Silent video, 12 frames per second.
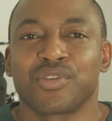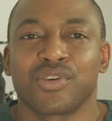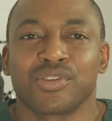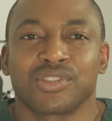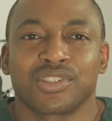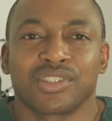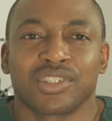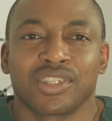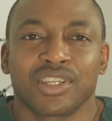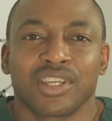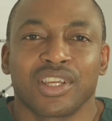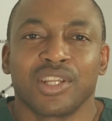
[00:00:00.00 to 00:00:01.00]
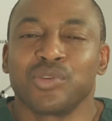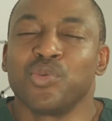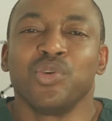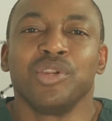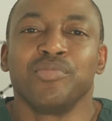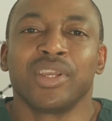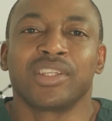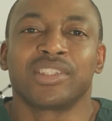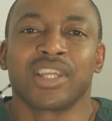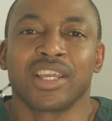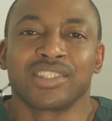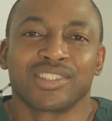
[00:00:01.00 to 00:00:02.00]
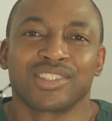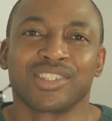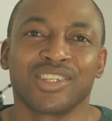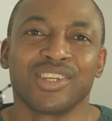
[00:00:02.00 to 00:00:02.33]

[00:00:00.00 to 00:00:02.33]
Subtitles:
course, it only makes sense